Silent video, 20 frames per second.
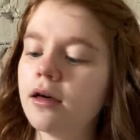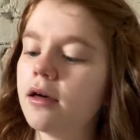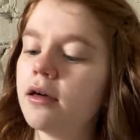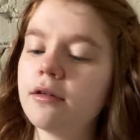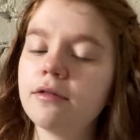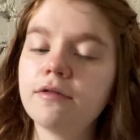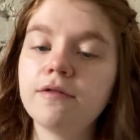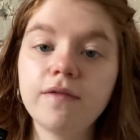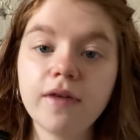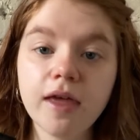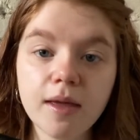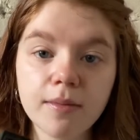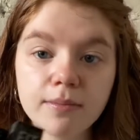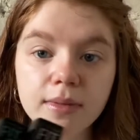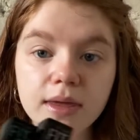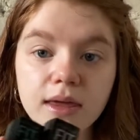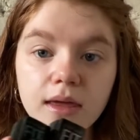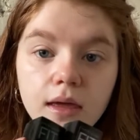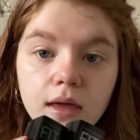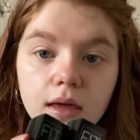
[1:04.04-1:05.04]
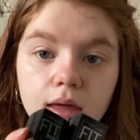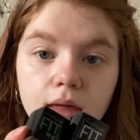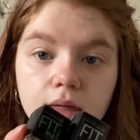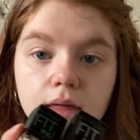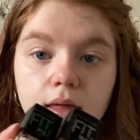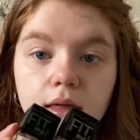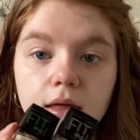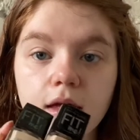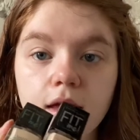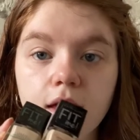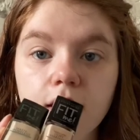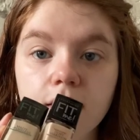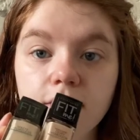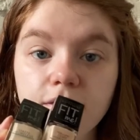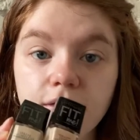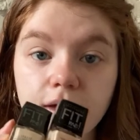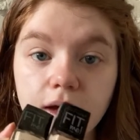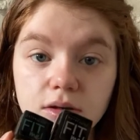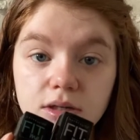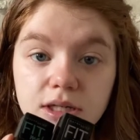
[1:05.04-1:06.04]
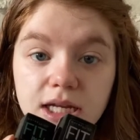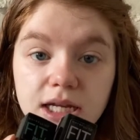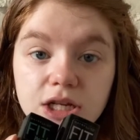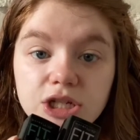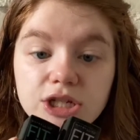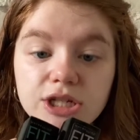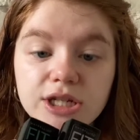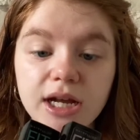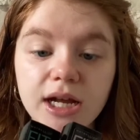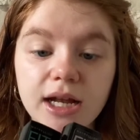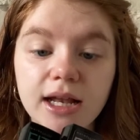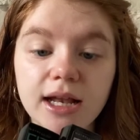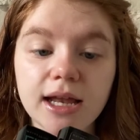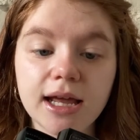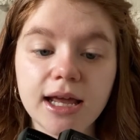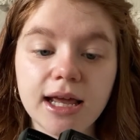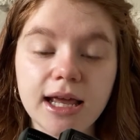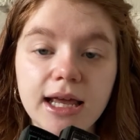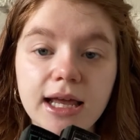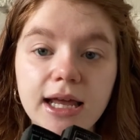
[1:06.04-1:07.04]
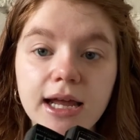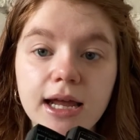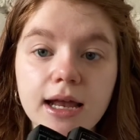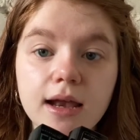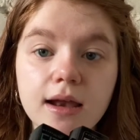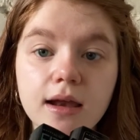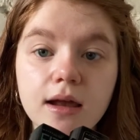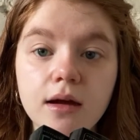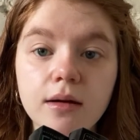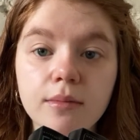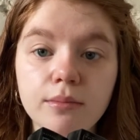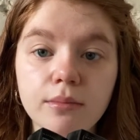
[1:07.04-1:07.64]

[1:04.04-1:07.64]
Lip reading: Fit Me foundation in